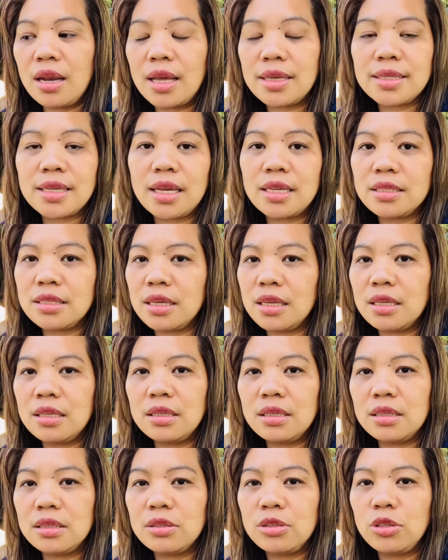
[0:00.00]
as I said
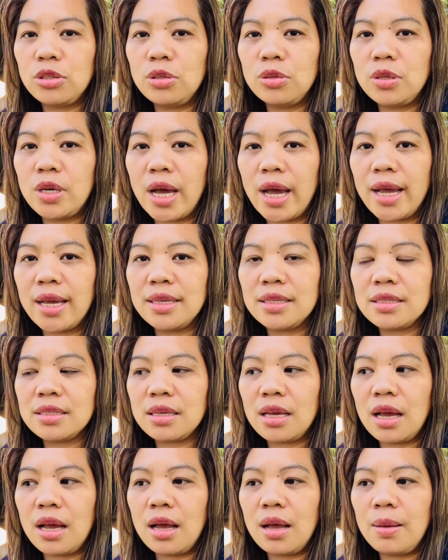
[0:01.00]
to you guys,
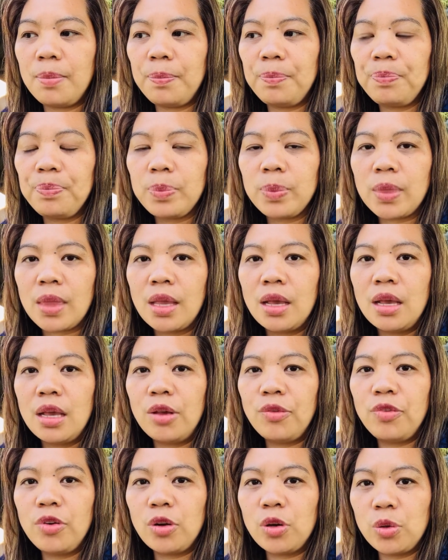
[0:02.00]

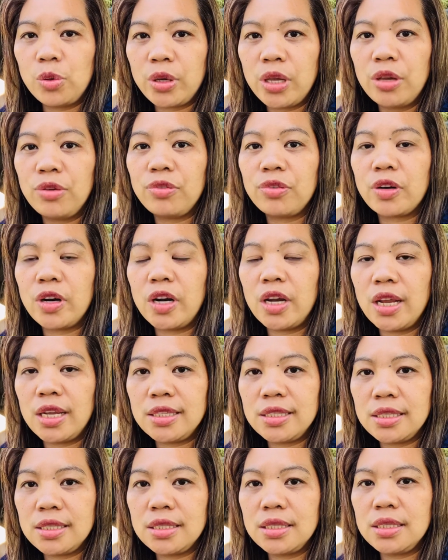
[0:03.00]
if you're looking for an
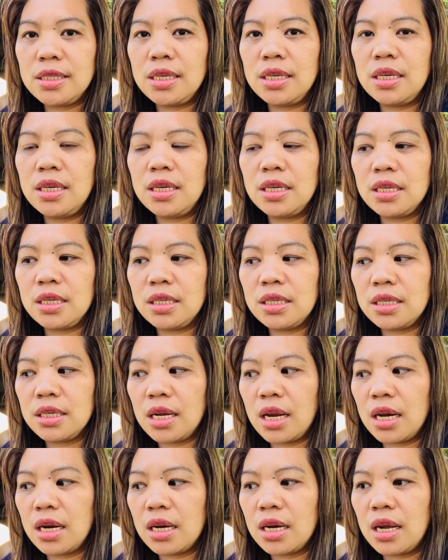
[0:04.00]
agency here in
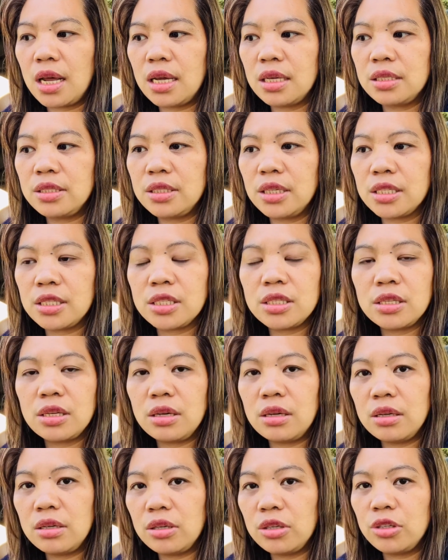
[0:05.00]
Canada, just
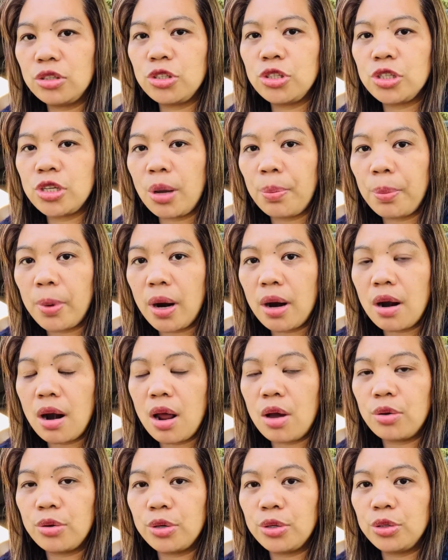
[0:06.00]
shop
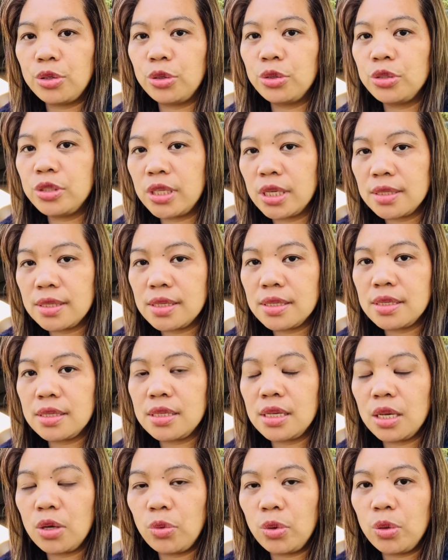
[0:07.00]
around. Don't just
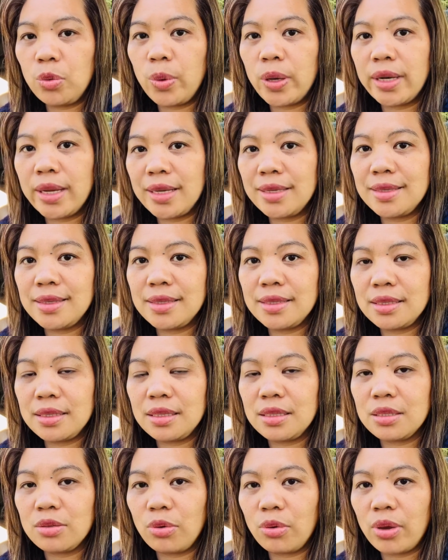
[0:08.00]
stick with one
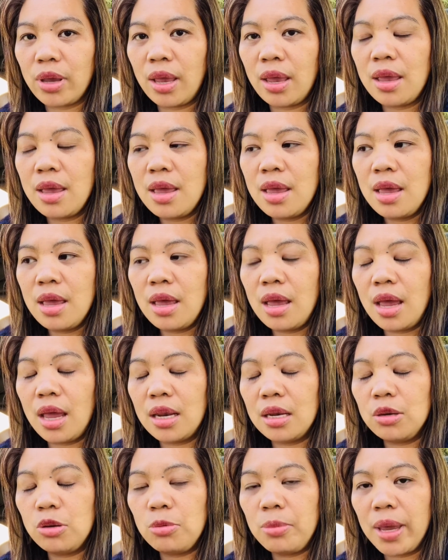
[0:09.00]
agency, okay?
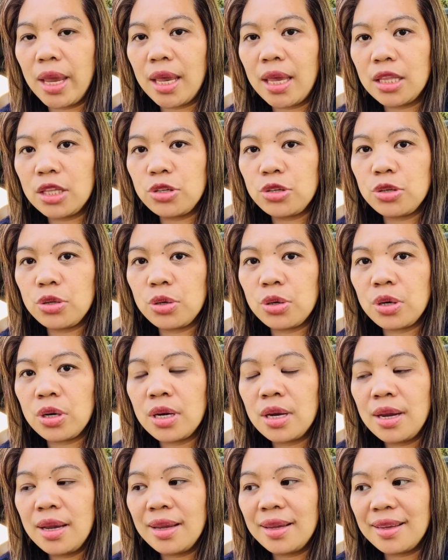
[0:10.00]
And you make it sure,
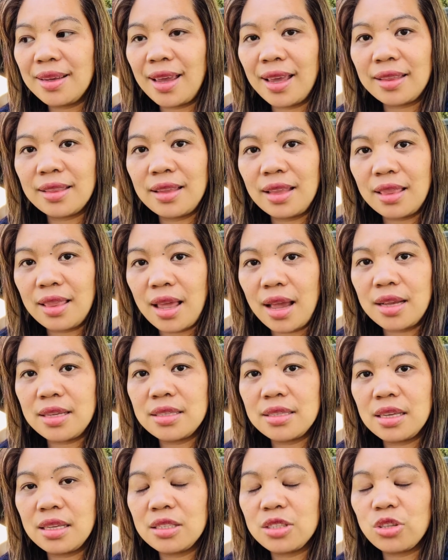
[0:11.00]
get the
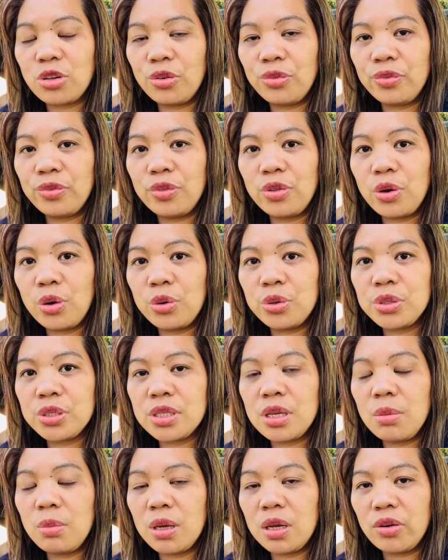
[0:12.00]
license of those
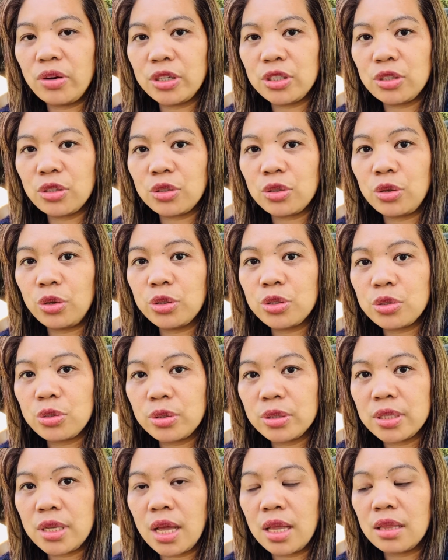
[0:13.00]
immigration
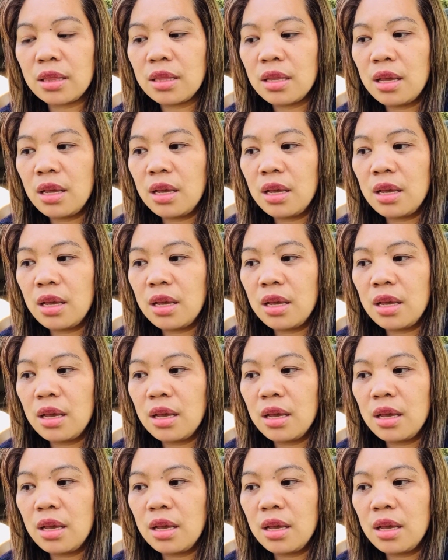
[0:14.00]
consultant.